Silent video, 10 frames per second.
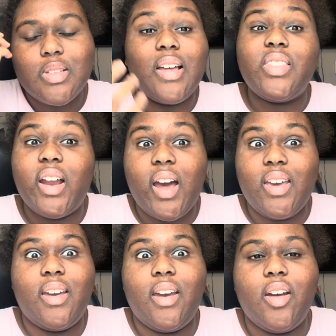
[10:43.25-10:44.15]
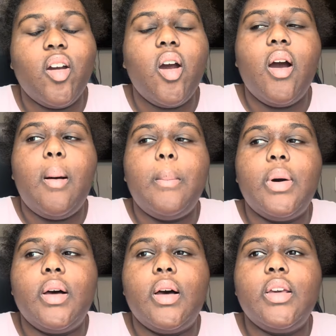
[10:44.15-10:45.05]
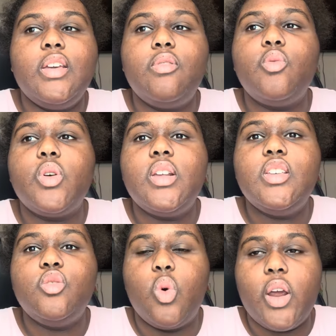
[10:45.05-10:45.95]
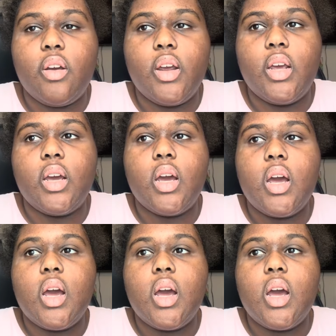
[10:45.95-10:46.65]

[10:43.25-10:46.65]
Not that I care, but even when he's wearing